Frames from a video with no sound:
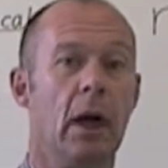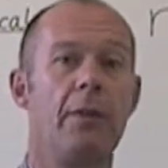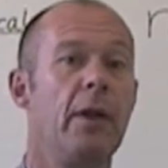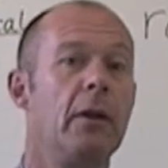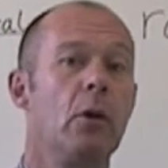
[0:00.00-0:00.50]

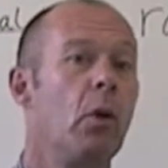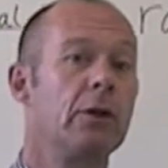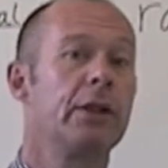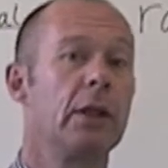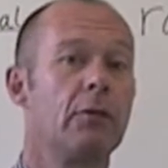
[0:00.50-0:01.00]
And then the
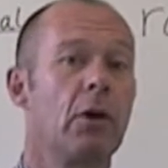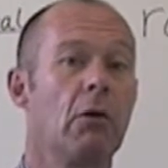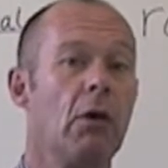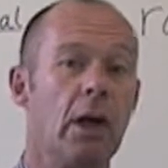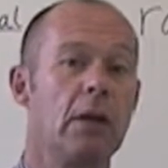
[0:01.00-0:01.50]
ones that they've
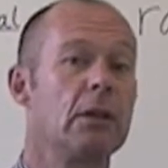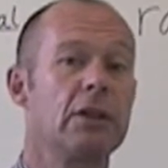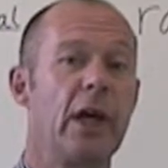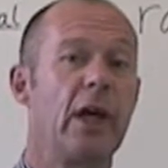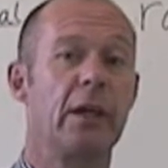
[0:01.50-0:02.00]
got right,
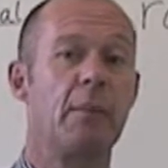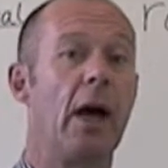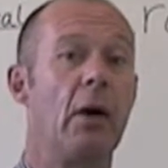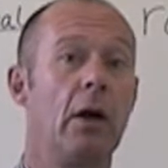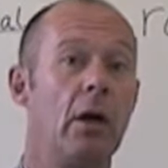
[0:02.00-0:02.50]
take them
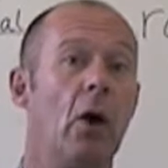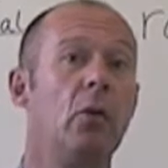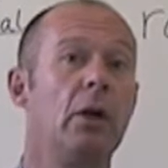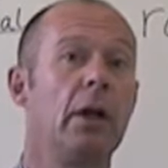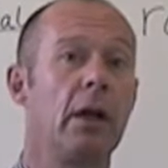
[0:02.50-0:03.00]
out and
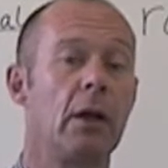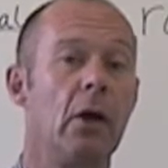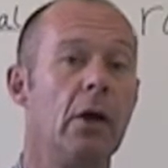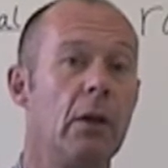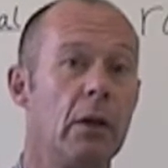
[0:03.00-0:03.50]
only
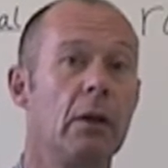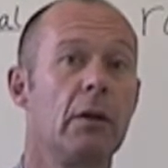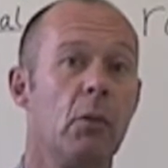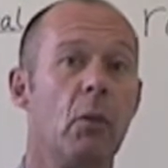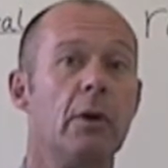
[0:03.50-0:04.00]
learn
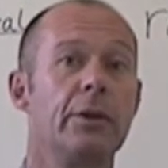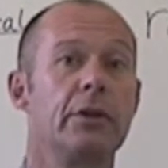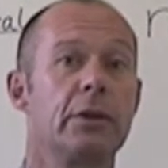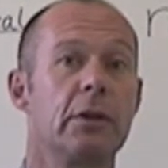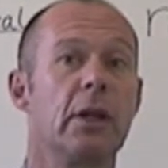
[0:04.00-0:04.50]
the
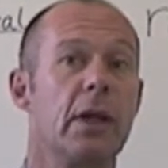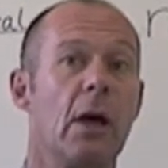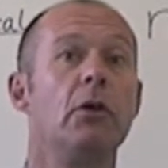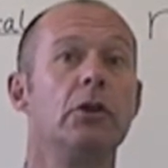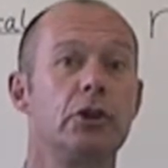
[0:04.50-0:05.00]
ones that
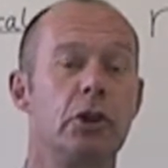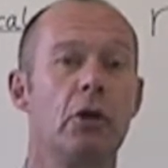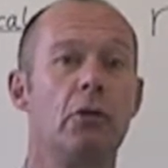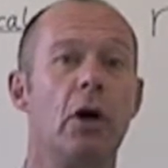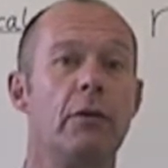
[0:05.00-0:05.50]
they're
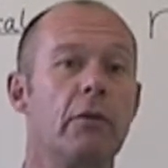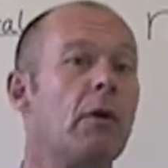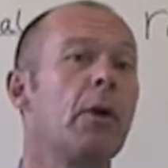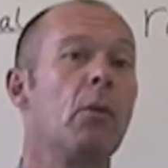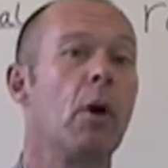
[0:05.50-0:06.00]
unsure of
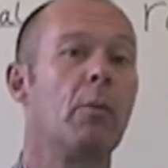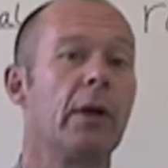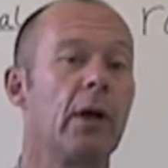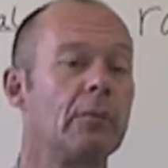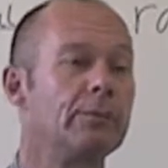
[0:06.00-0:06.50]
or a bit
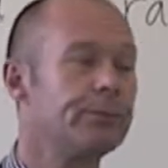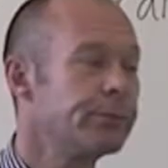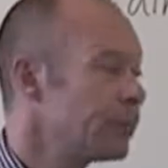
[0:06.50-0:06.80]
wobbly on.